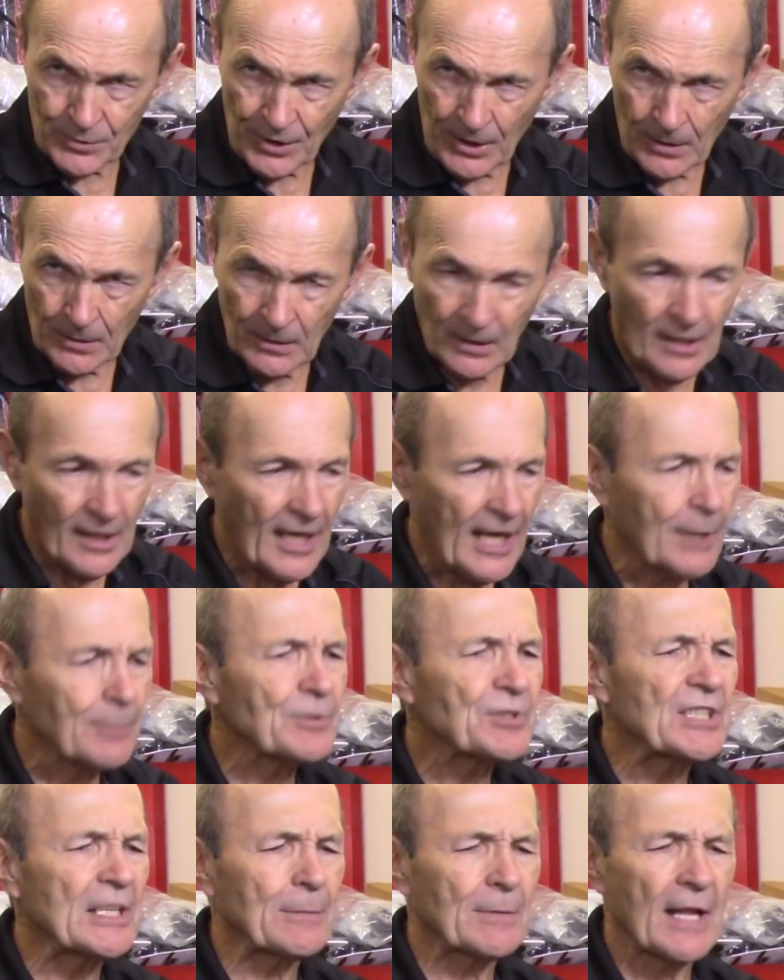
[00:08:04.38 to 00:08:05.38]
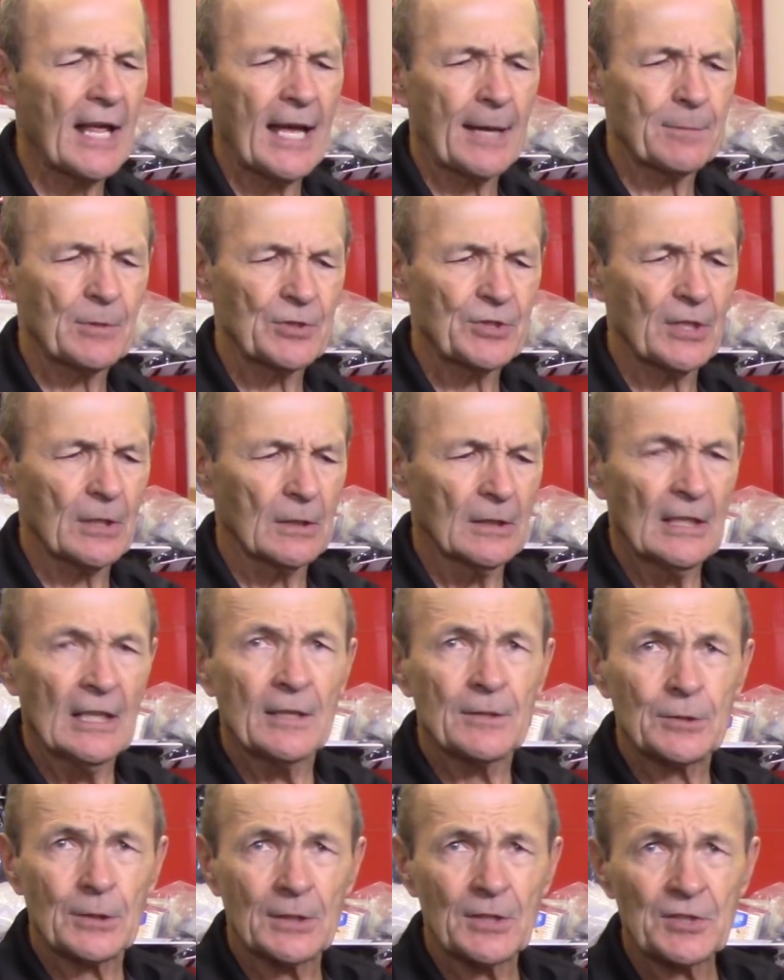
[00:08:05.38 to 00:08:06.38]
here, and we'll see what happens here.
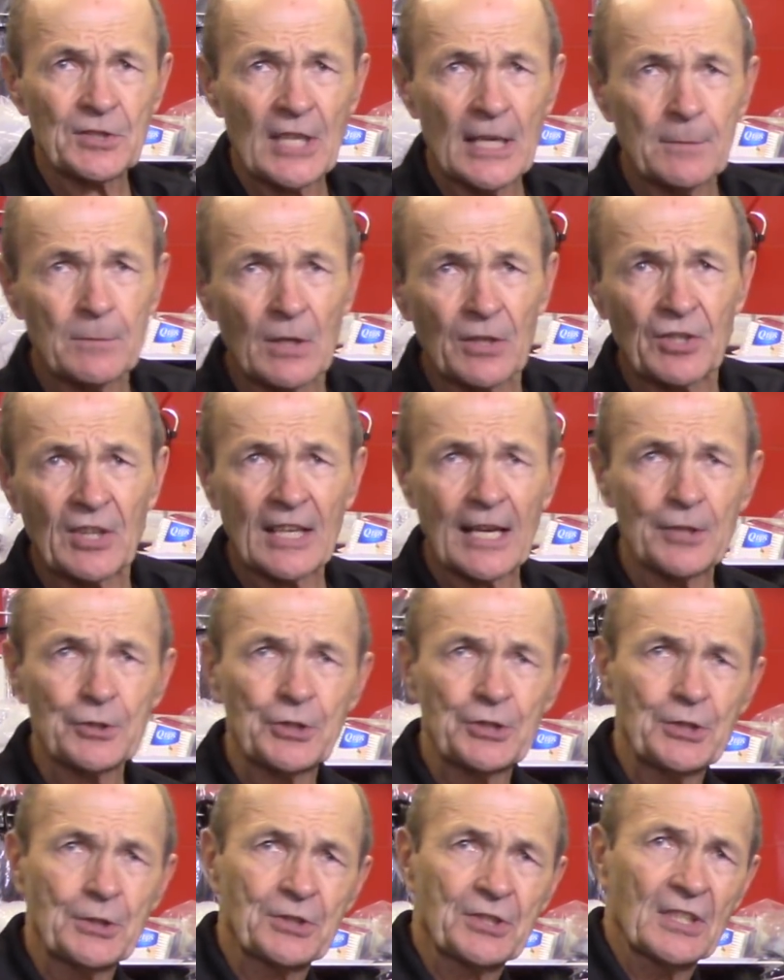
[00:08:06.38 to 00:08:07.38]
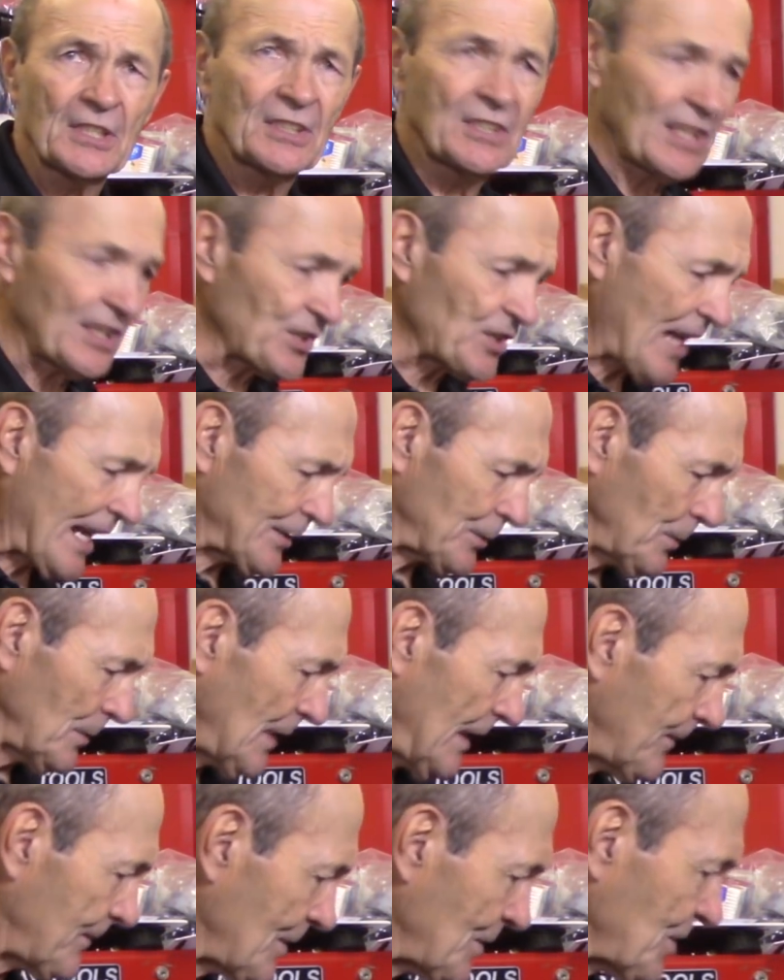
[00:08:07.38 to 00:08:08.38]
So the same thing. You think I should use an X-Acto
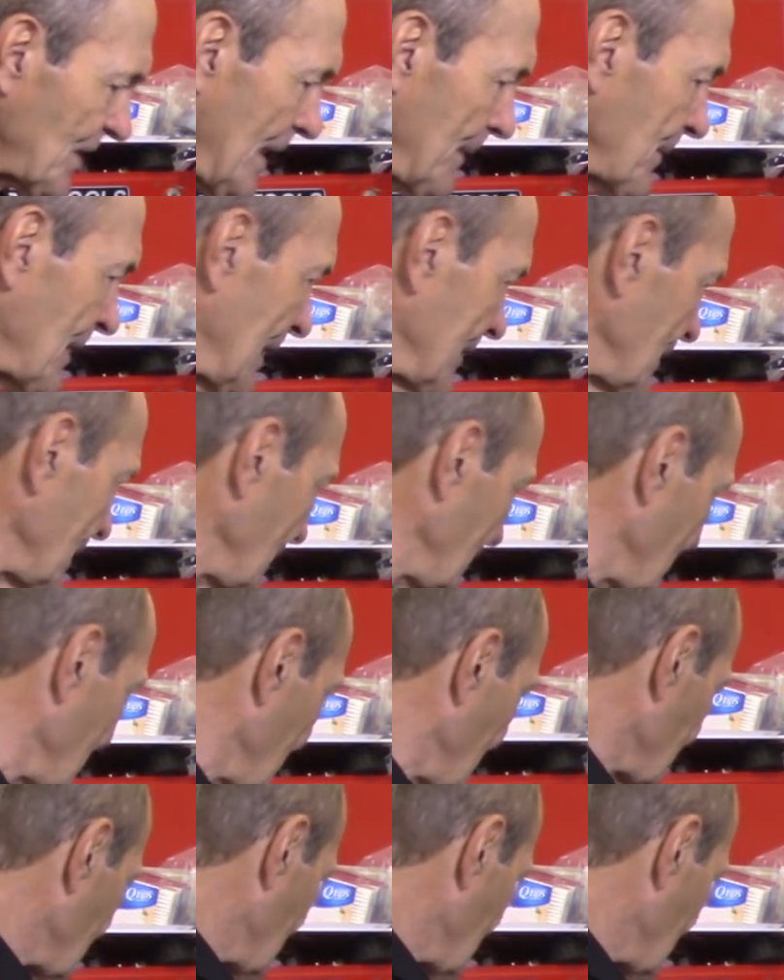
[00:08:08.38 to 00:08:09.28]
knife this time, Kevin? Yeah.